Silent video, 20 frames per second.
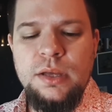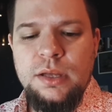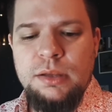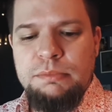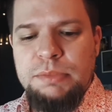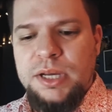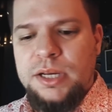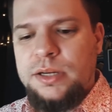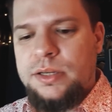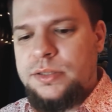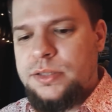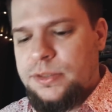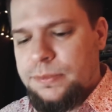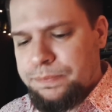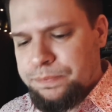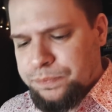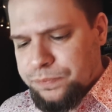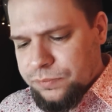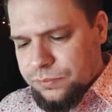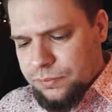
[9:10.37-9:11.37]
Because
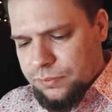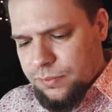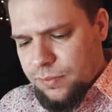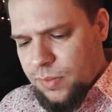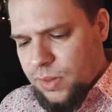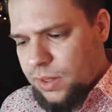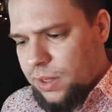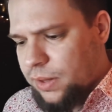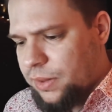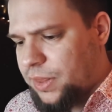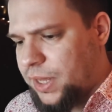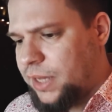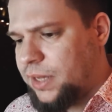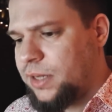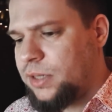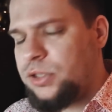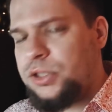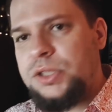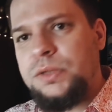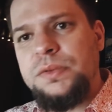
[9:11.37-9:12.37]
they
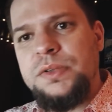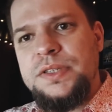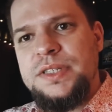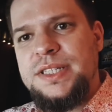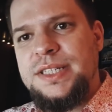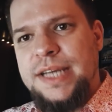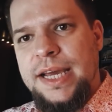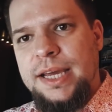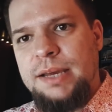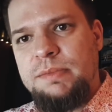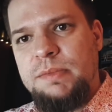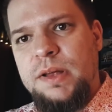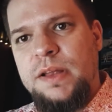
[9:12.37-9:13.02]
can do the same